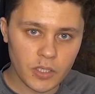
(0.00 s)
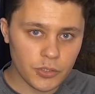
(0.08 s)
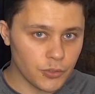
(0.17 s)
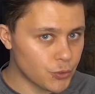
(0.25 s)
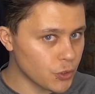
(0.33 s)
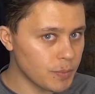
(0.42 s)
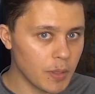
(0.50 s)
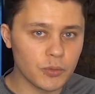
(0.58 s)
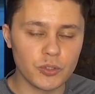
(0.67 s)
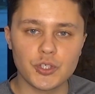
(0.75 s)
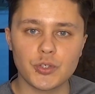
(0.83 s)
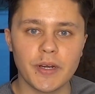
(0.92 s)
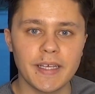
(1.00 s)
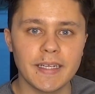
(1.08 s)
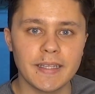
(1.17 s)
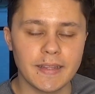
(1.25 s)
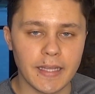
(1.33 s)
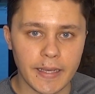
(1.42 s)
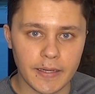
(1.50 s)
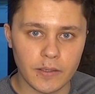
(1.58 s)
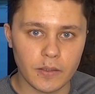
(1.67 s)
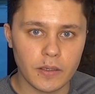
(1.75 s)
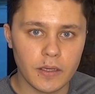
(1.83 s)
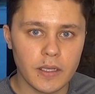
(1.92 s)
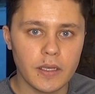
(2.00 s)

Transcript: You should be able to trade it there.